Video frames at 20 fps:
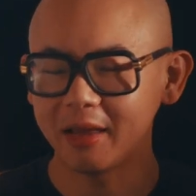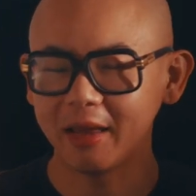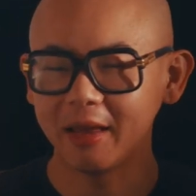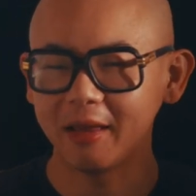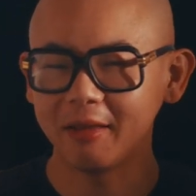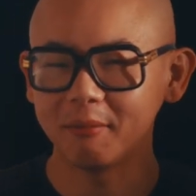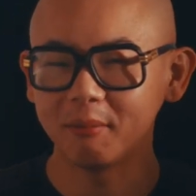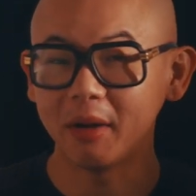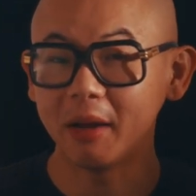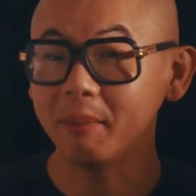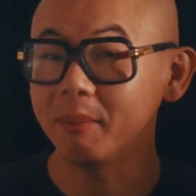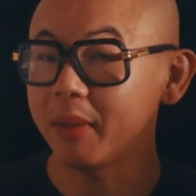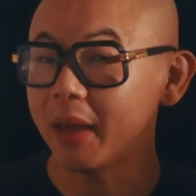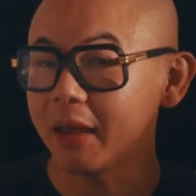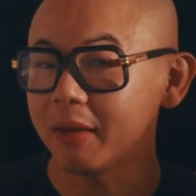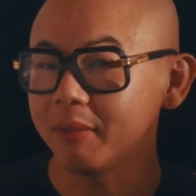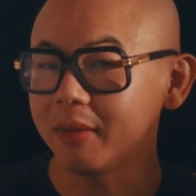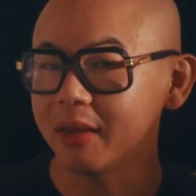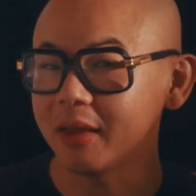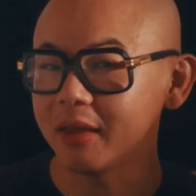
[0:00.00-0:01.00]
and my
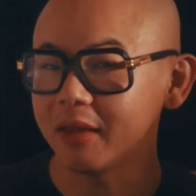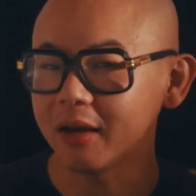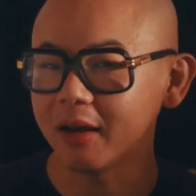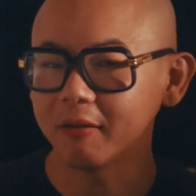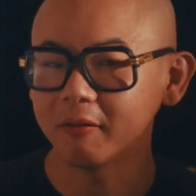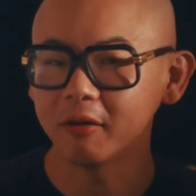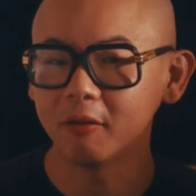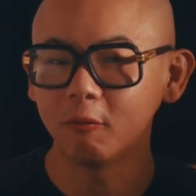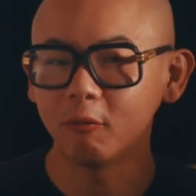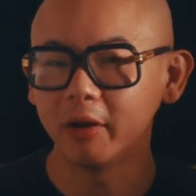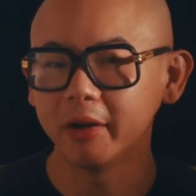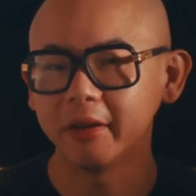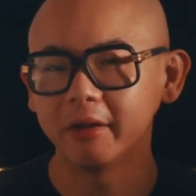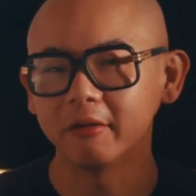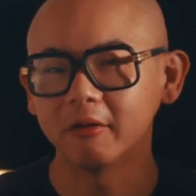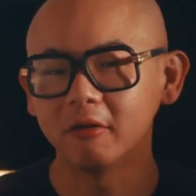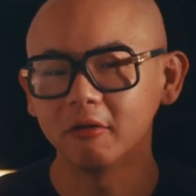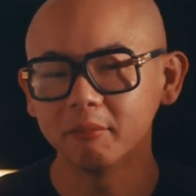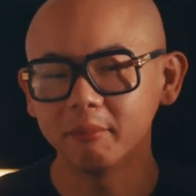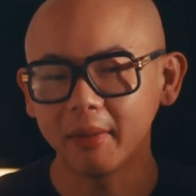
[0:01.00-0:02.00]
baby, I've got a
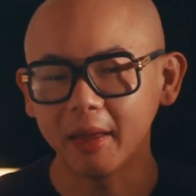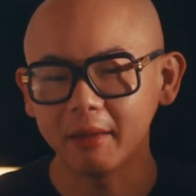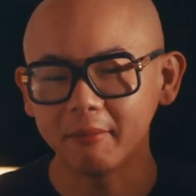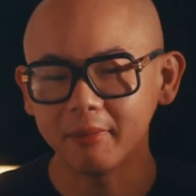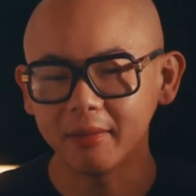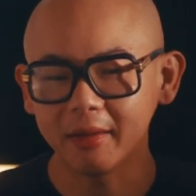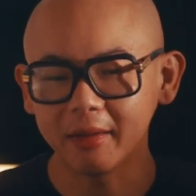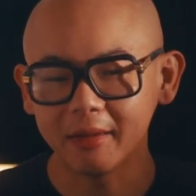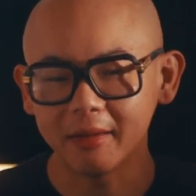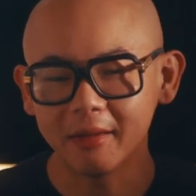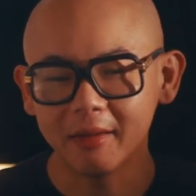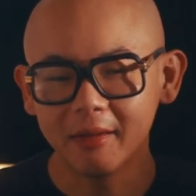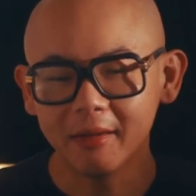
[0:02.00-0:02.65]
1-year-old baby